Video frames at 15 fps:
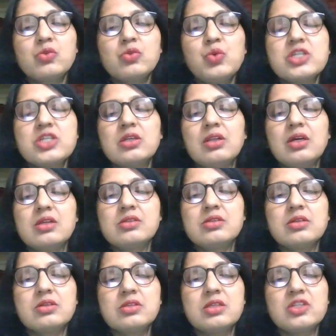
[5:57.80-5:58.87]
question
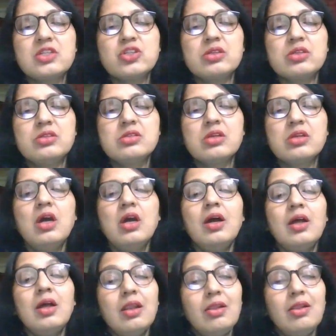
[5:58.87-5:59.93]
answer sessions.
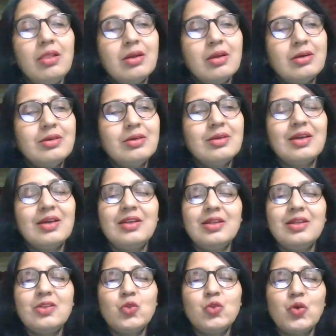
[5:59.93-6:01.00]
Learn and
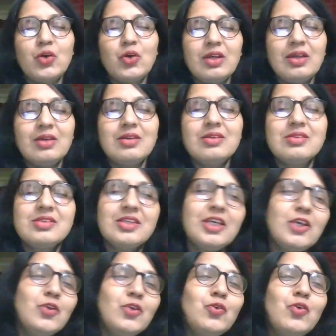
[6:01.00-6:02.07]
enjoy.
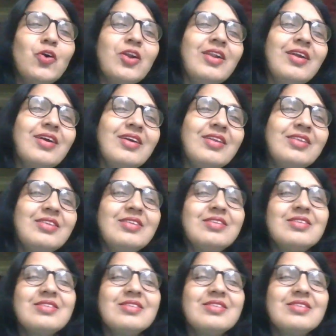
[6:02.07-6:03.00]
See you online.